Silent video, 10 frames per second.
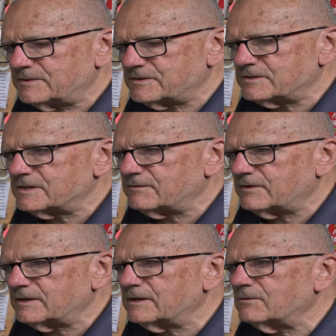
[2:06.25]
let's just have
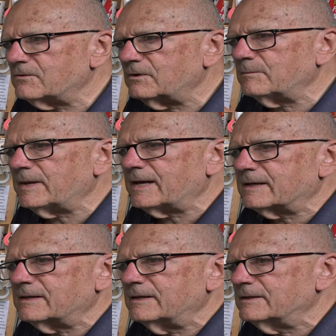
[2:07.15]
our little
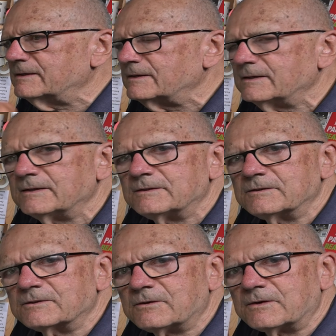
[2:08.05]
rollback
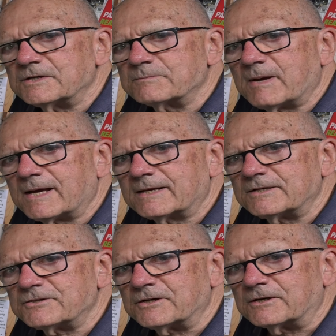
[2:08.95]
to Corey's
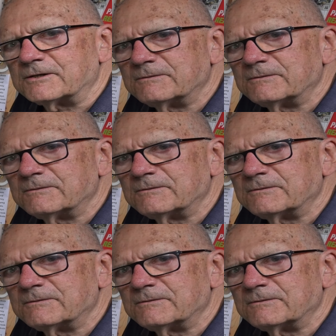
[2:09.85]
package here.